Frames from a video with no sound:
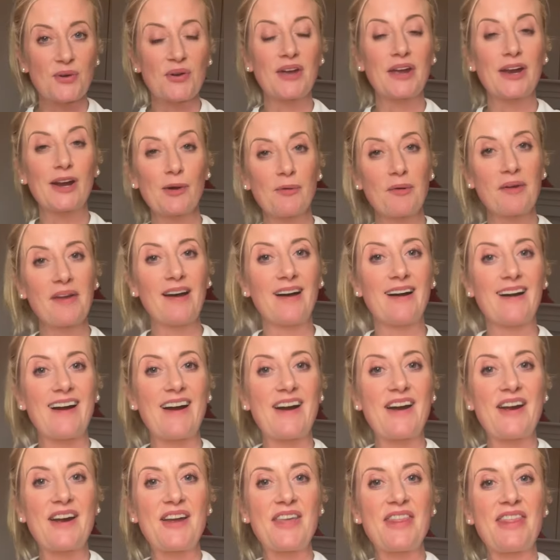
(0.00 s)
here we
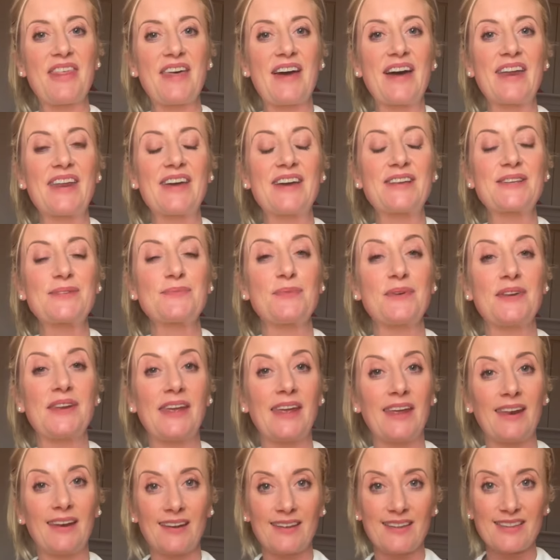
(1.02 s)
are. That has been
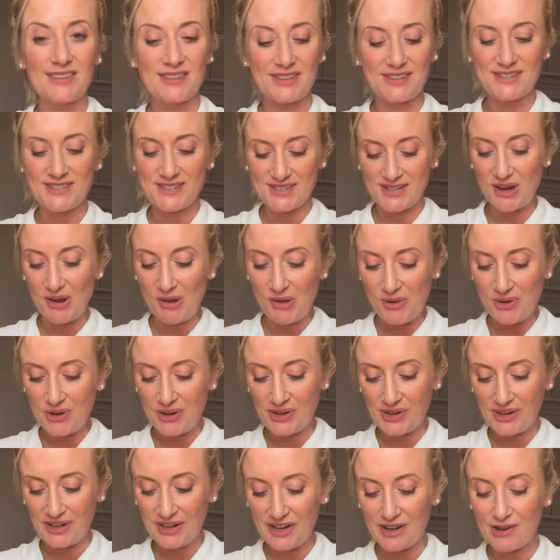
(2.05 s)
in the slow
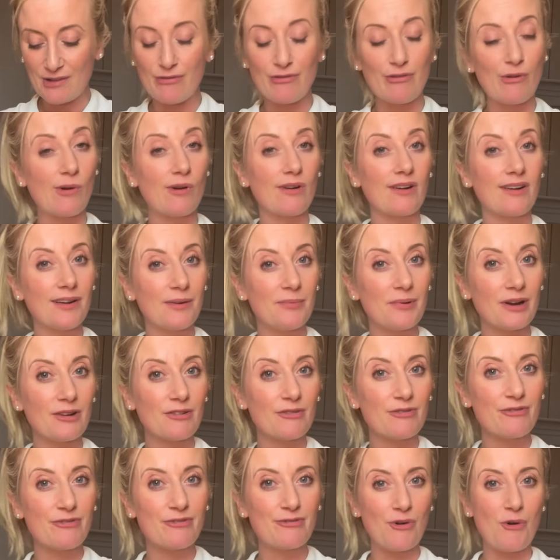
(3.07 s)
cooker for about
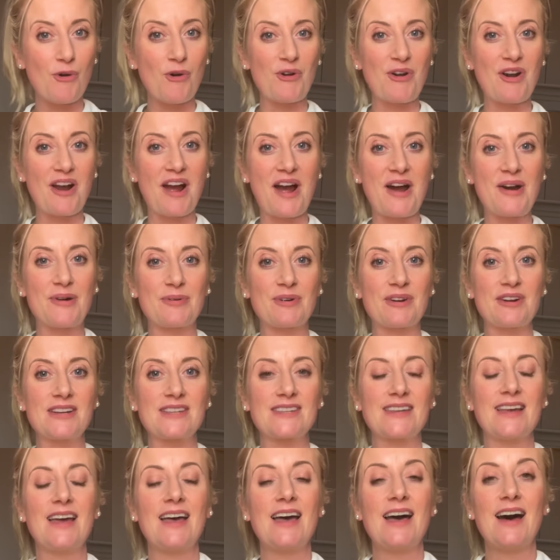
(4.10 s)
4 hours.
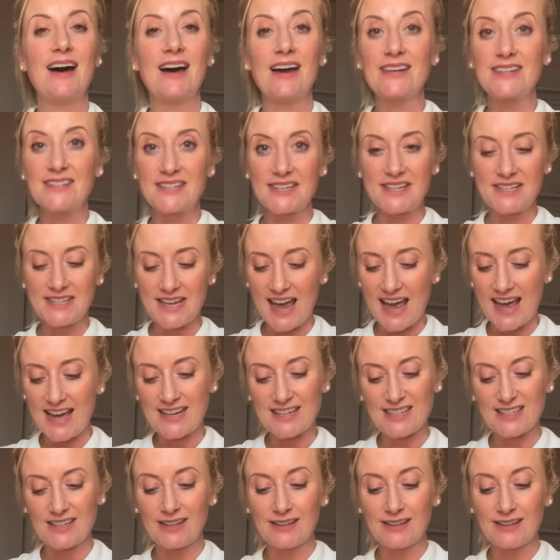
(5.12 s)
I did add